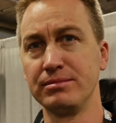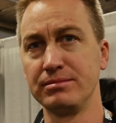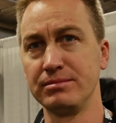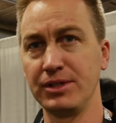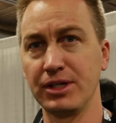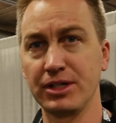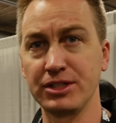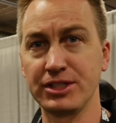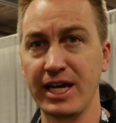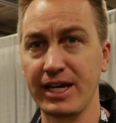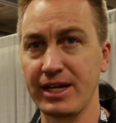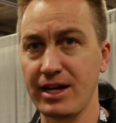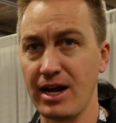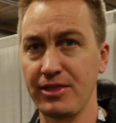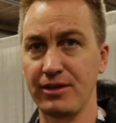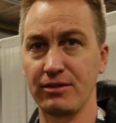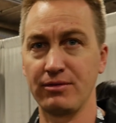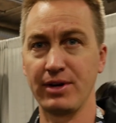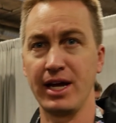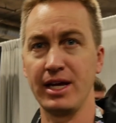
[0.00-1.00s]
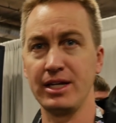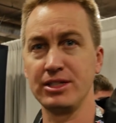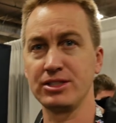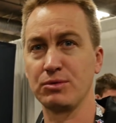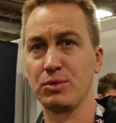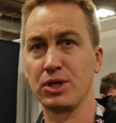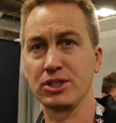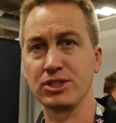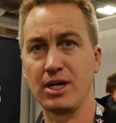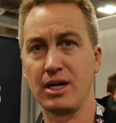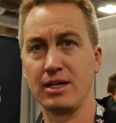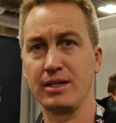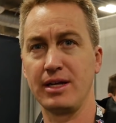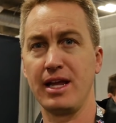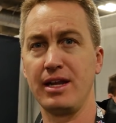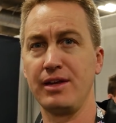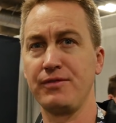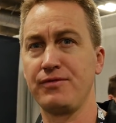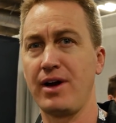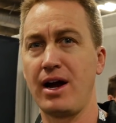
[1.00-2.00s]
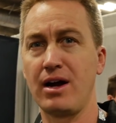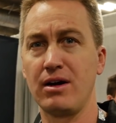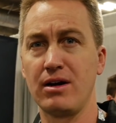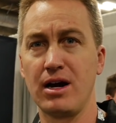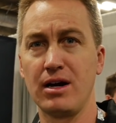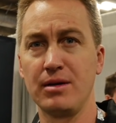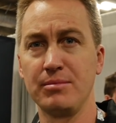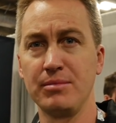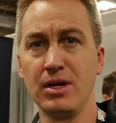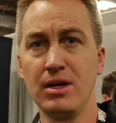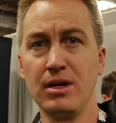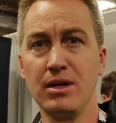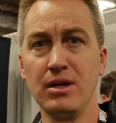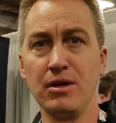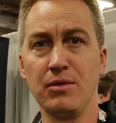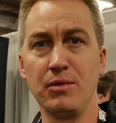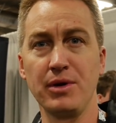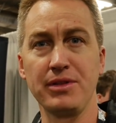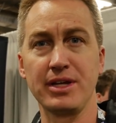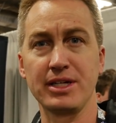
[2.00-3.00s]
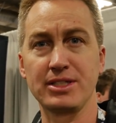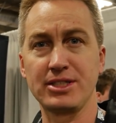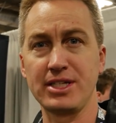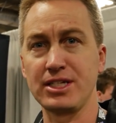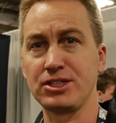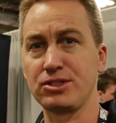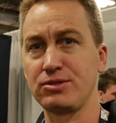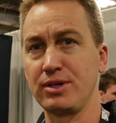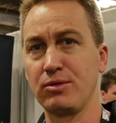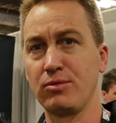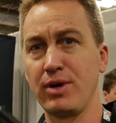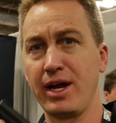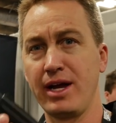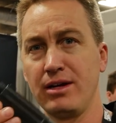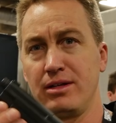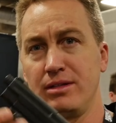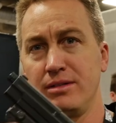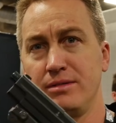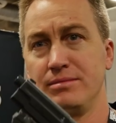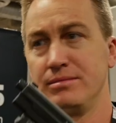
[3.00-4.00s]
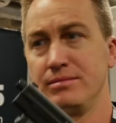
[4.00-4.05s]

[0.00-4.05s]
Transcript: You can take it on the range. It works on any firearm with an accessory rail.